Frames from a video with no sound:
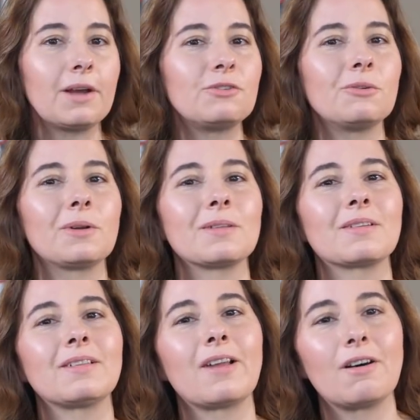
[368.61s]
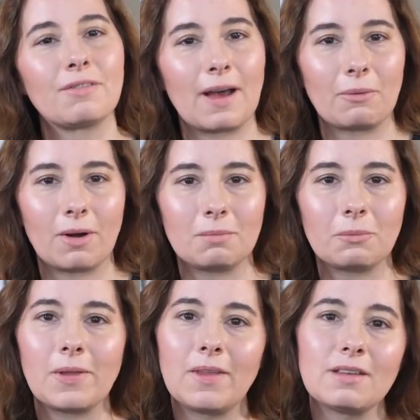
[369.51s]
My students love that
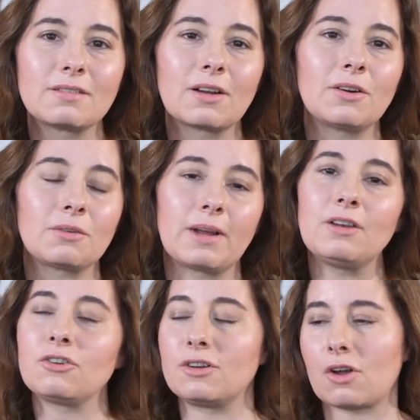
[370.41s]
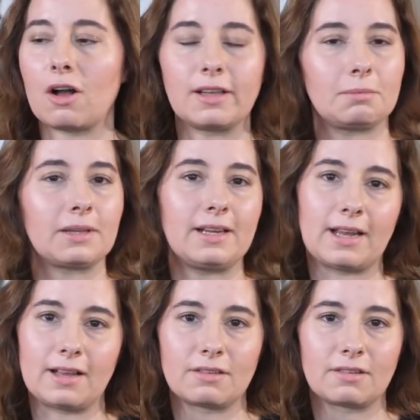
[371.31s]
one when they start arranging doggy play
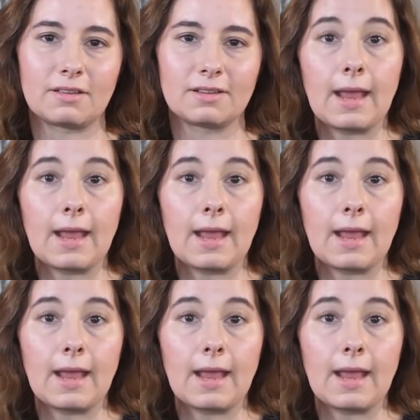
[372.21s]
dates.